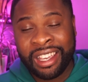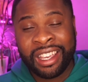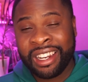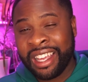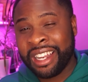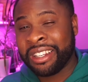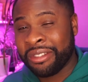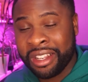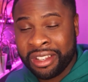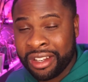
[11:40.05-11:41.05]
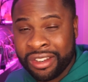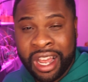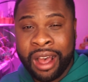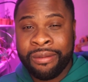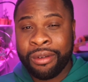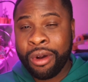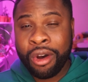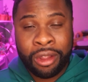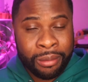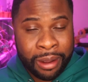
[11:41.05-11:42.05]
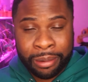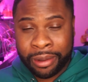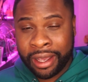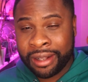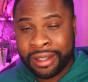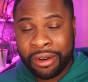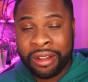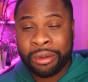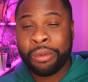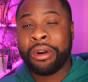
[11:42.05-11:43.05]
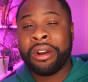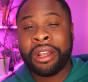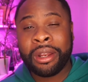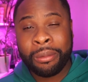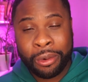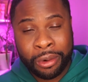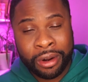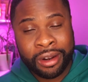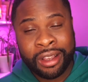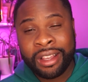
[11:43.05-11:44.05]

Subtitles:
and that did the job for all of my plants. I don't have to worry anymore.